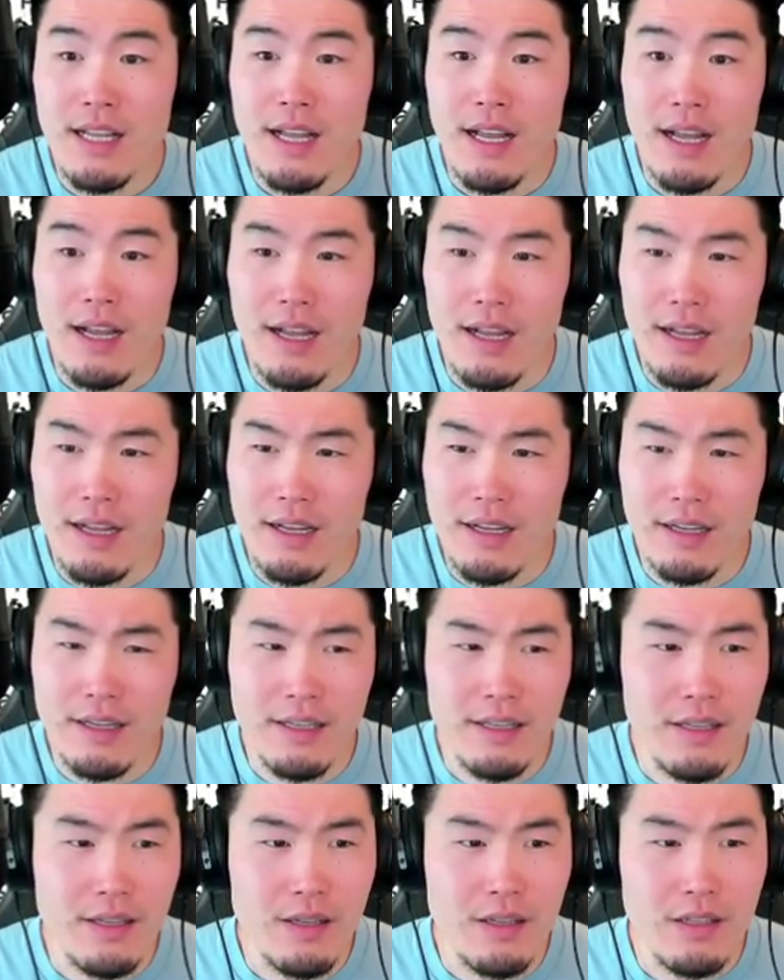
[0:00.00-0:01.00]

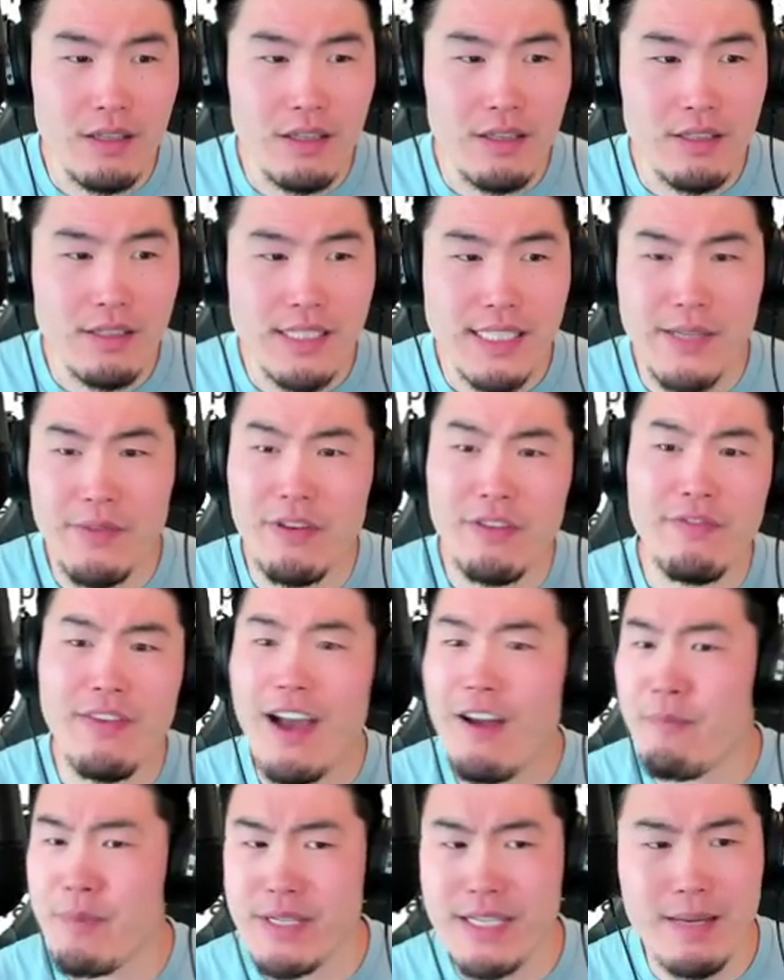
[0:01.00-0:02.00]
75%
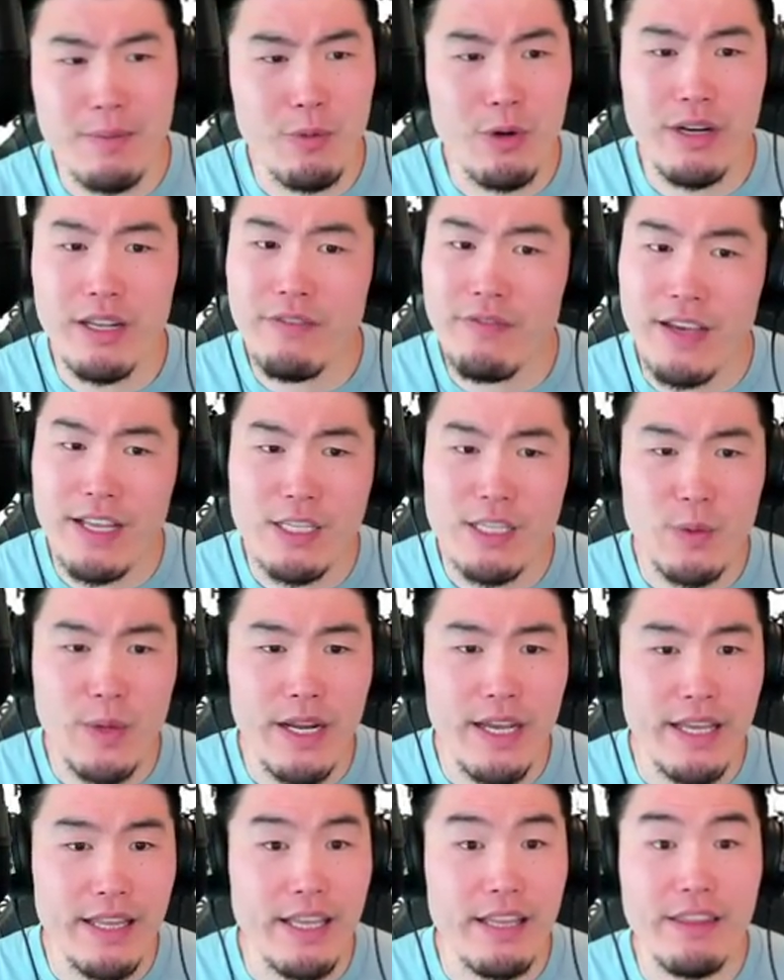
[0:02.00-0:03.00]
uh, more defense,
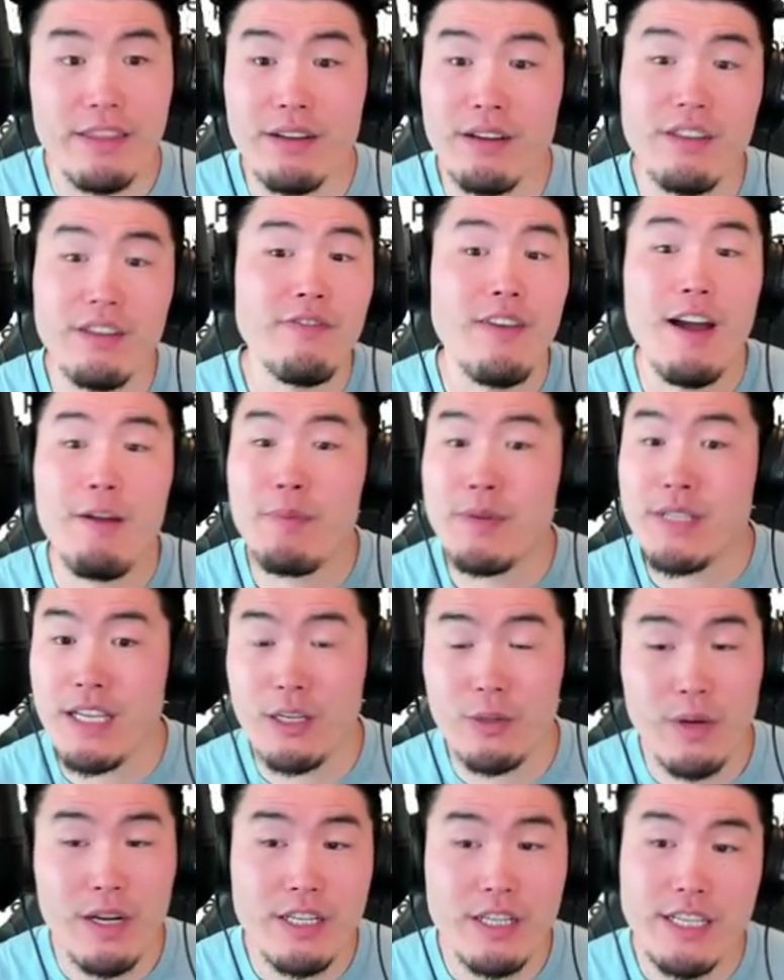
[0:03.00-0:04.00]
right? And then 35%
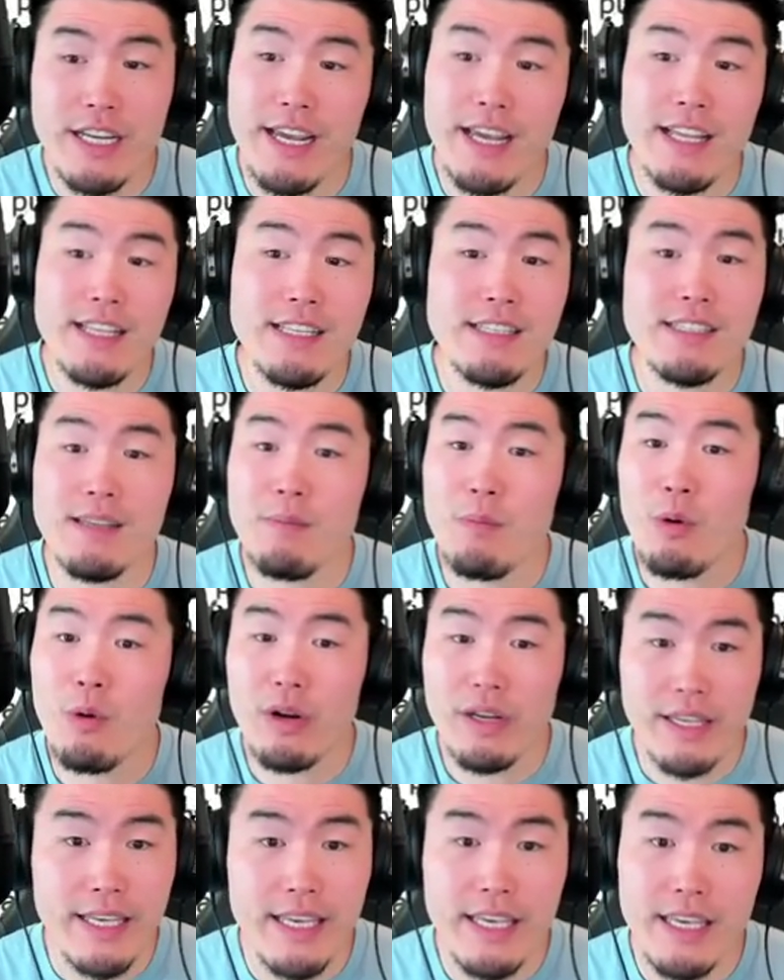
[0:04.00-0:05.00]
crit chance, some more
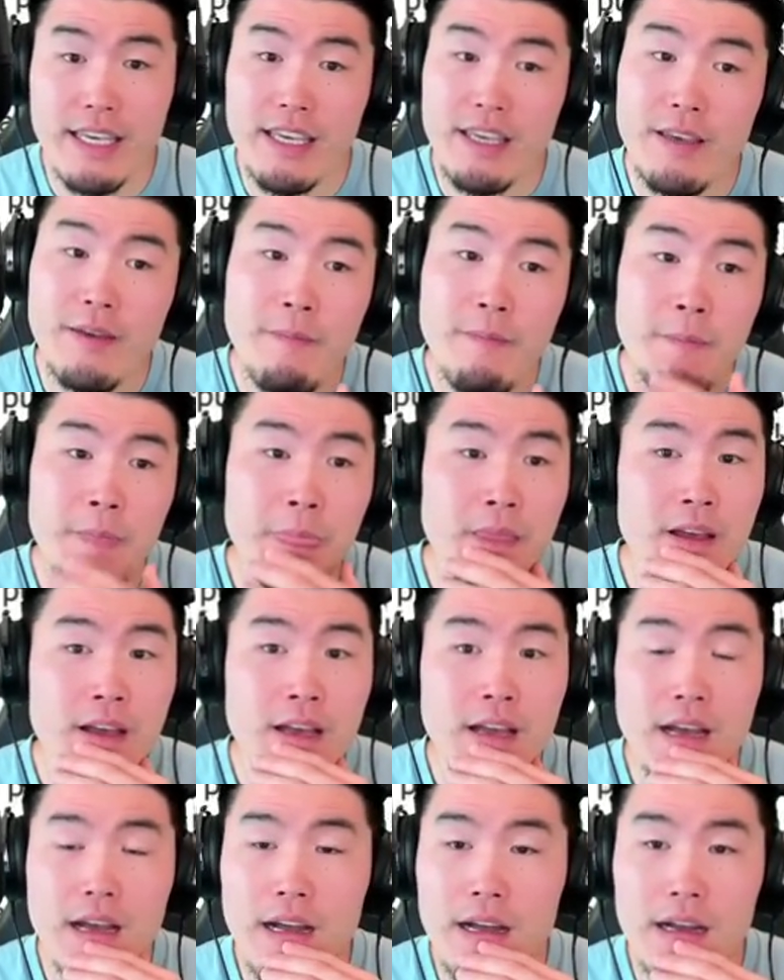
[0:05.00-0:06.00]
ki.
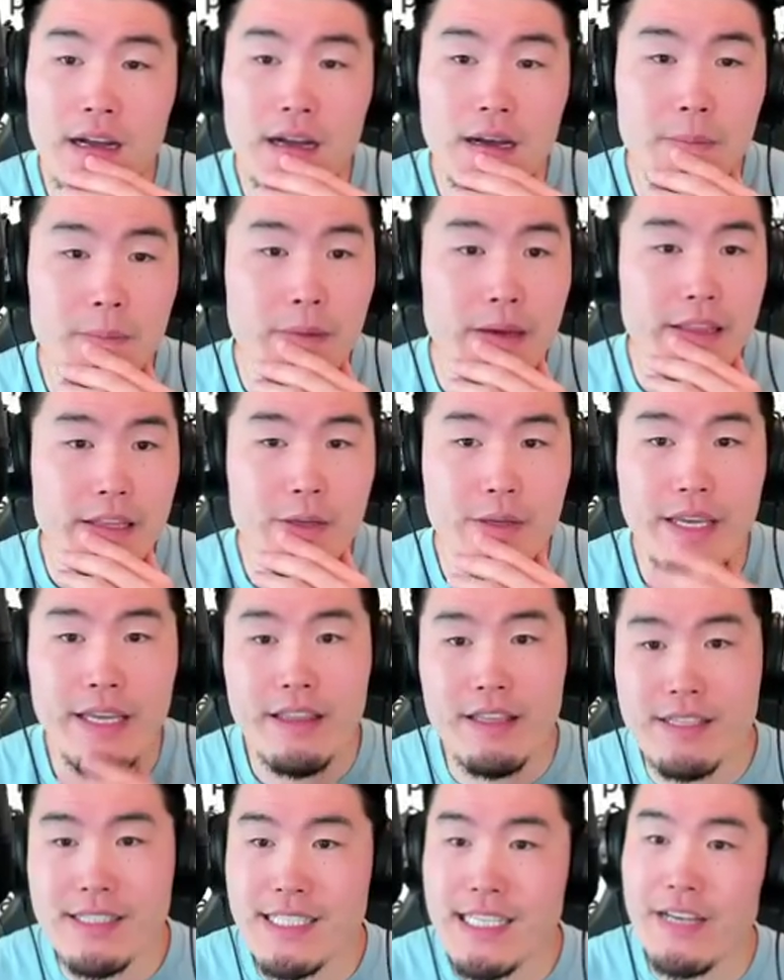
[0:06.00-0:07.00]
Um, and they get
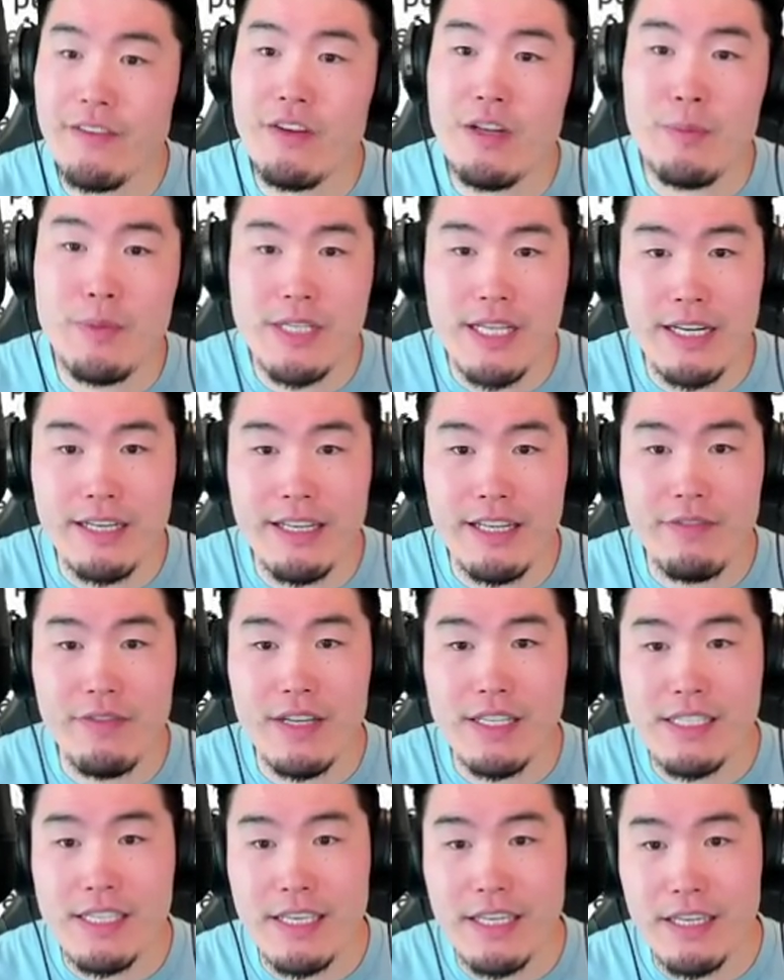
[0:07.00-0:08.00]
the 70%
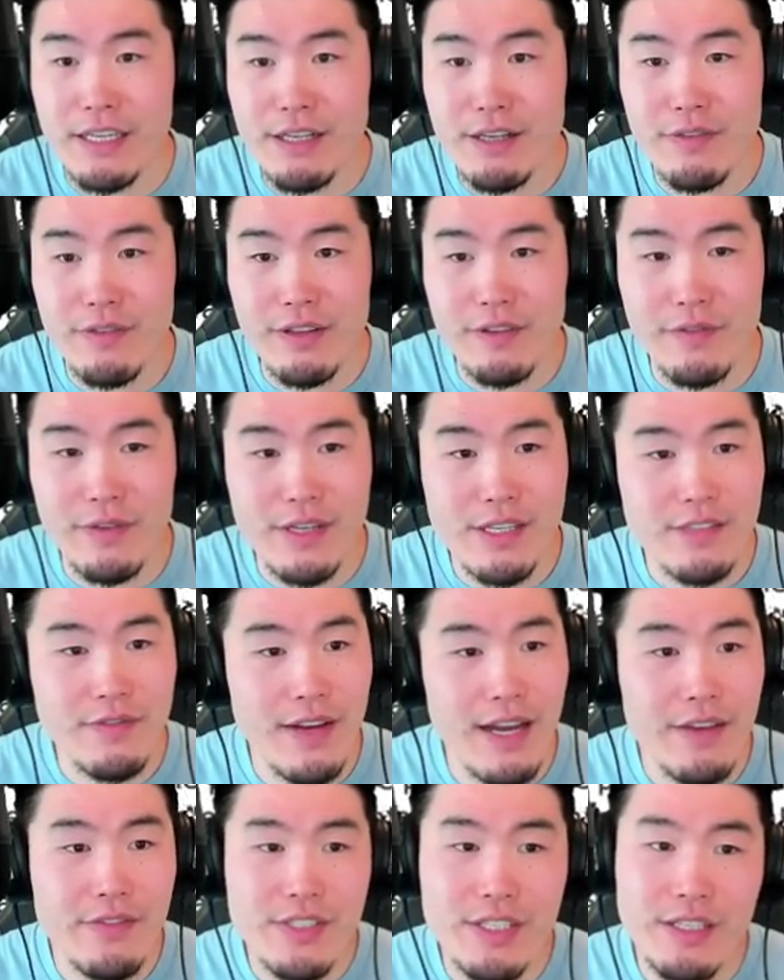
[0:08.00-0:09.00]
defense here for the first
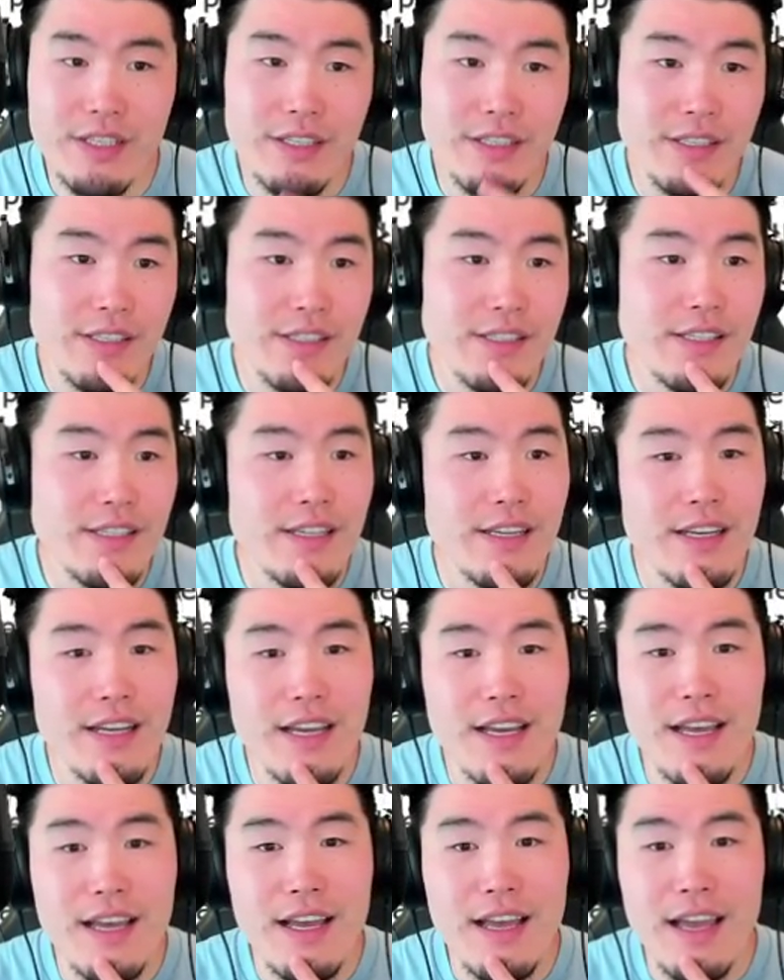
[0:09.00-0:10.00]
five turns.
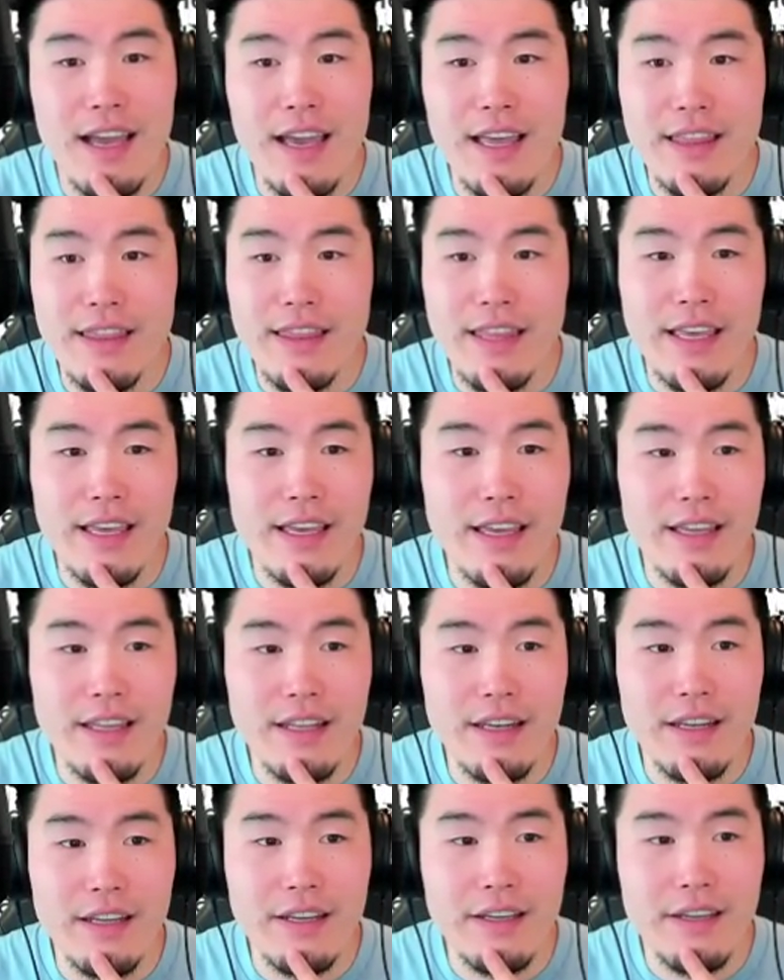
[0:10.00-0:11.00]
And
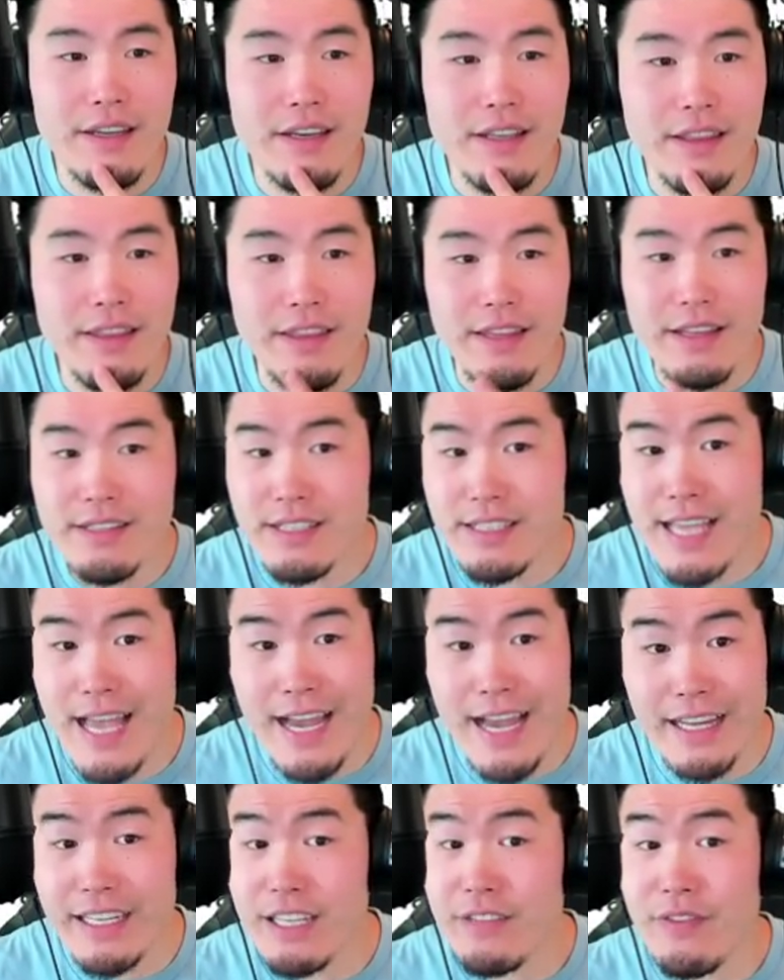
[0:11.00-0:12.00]
then this
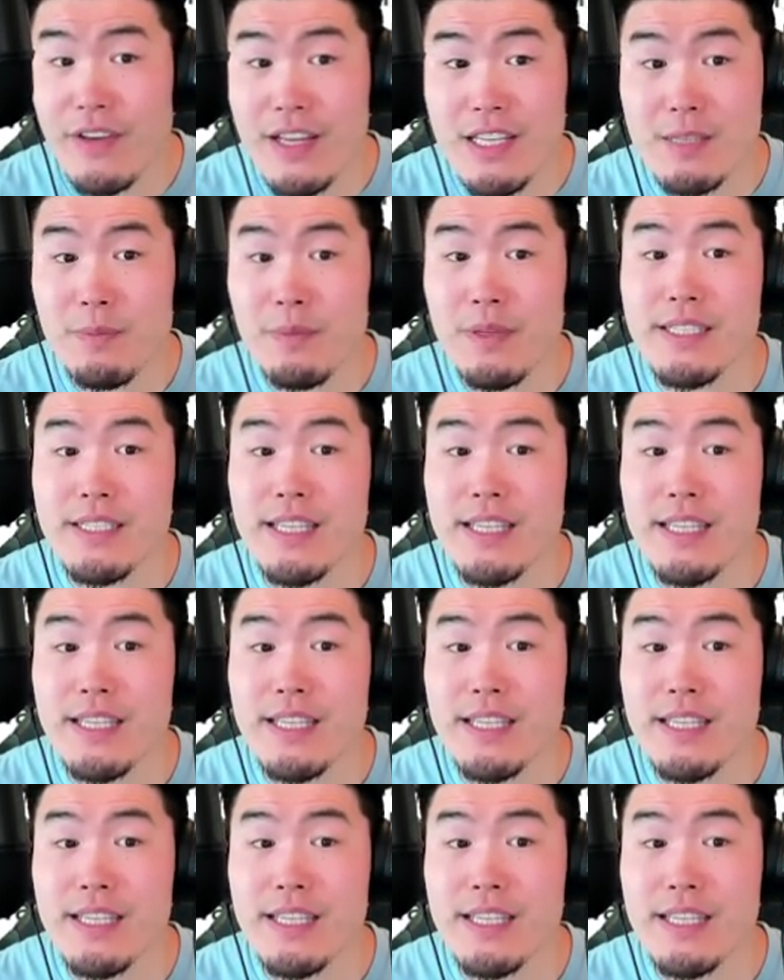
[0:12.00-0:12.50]
attack and defense plus